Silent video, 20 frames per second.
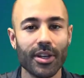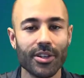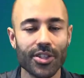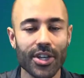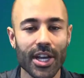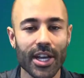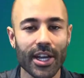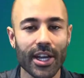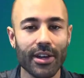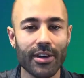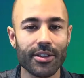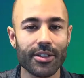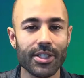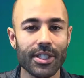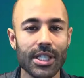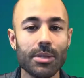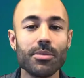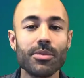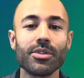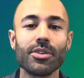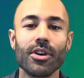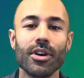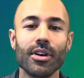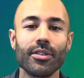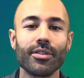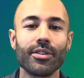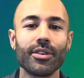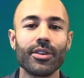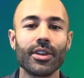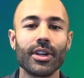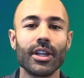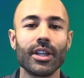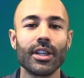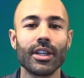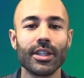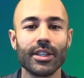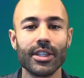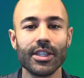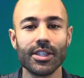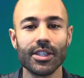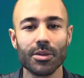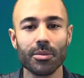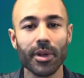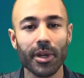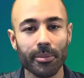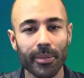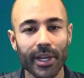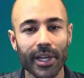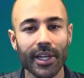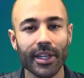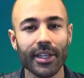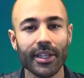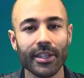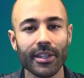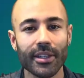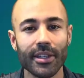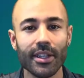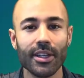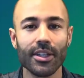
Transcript: Jack Herer seems to offer a decent amount of pinene.